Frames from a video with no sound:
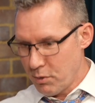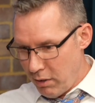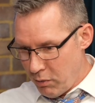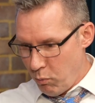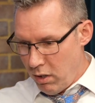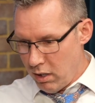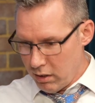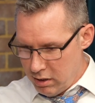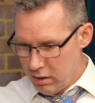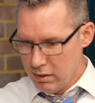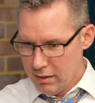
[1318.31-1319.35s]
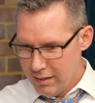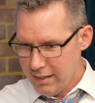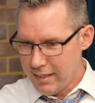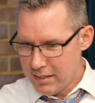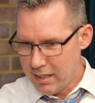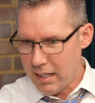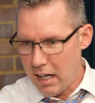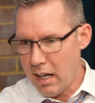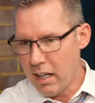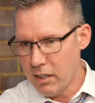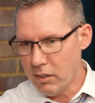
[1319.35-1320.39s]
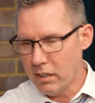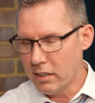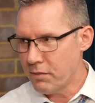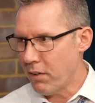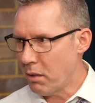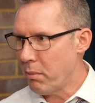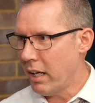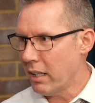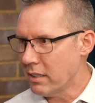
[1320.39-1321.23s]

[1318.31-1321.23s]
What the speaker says: So I'd walk into the aisle as far back as